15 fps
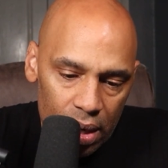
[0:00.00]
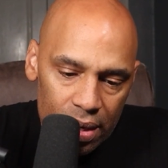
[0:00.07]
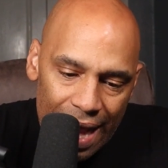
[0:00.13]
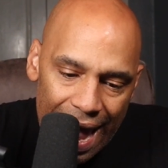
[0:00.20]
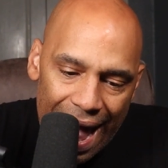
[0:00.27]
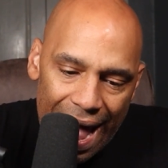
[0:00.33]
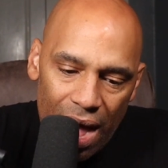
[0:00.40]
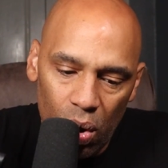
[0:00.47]

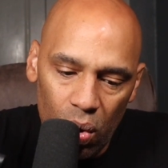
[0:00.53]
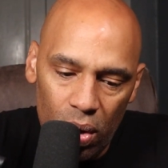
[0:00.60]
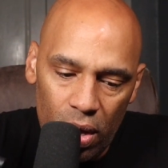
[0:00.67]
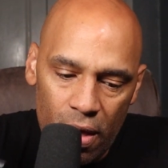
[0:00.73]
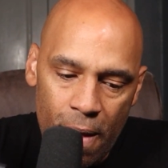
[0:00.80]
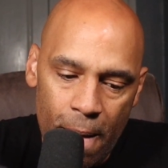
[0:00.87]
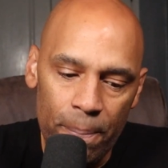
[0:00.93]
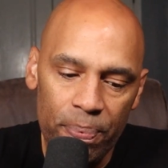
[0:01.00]
Now,
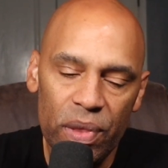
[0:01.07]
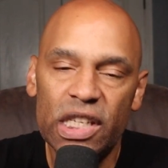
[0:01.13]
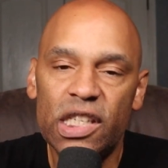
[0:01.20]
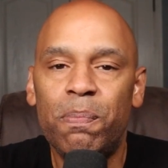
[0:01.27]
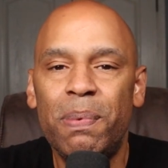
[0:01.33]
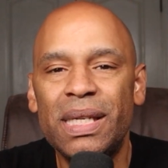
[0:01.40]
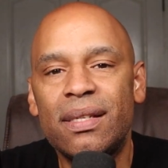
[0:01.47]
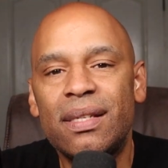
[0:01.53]

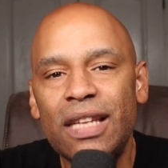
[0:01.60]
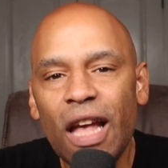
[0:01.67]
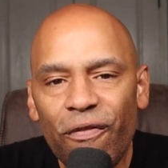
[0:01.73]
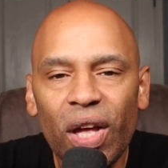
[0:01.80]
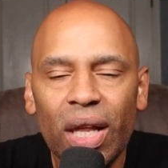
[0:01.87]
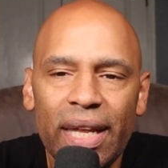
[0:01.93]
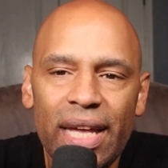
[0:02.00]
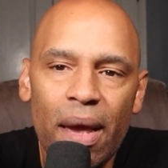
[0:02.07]

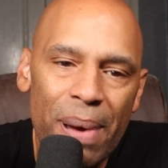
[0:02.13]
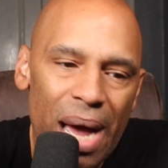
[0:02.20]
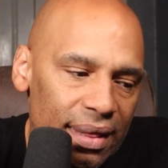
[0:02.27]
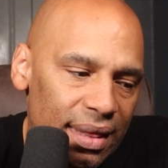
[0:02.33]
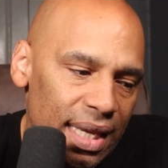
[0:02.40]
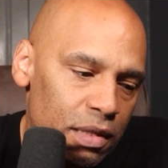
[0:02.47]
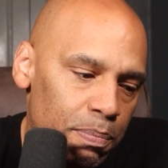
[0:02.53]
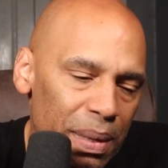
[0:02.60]
specifically
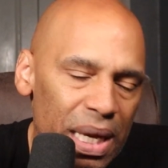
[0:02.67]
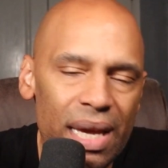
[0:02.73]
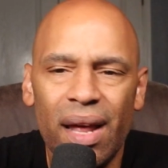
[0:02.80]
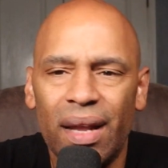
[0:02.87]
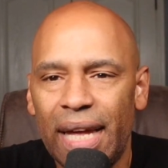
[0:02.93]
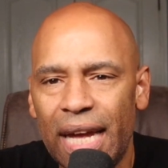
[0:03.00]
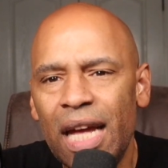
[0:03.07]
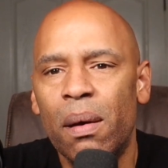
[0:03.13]
about this B
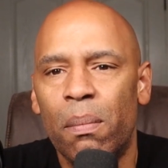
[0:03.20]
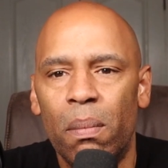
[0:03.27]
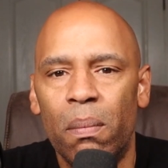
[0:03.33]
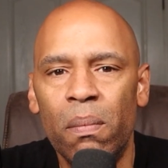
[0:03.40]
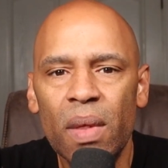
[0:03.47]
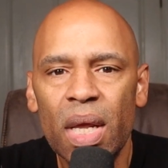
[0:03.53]
L M,